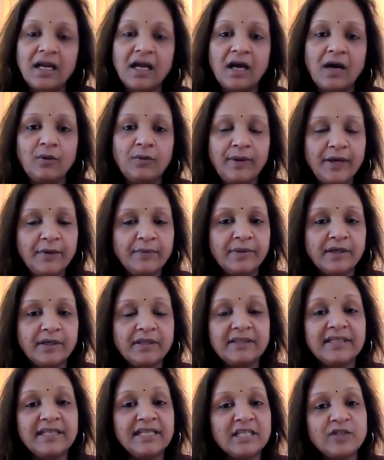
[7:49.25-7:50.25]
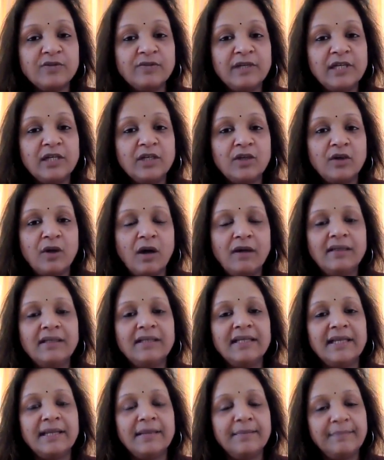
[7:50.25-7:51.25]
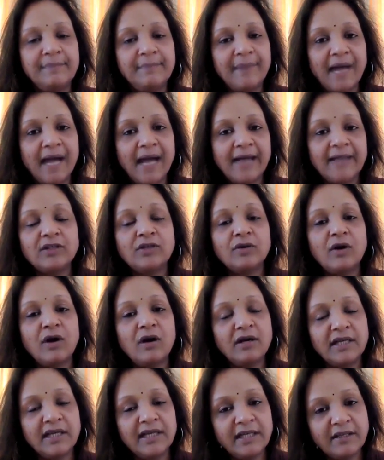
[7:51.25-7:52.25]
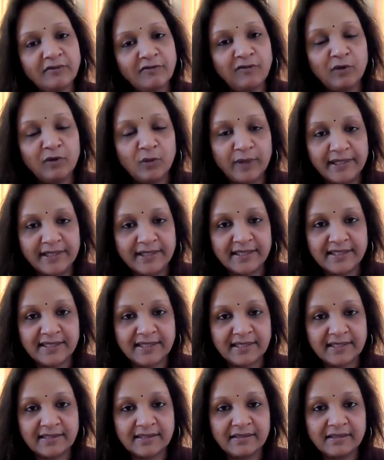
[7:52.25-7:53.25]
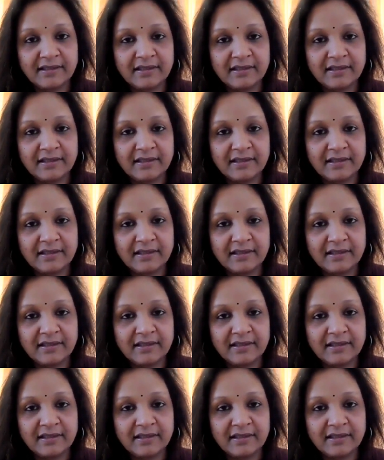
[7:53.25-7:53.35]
However, these will not impact or influence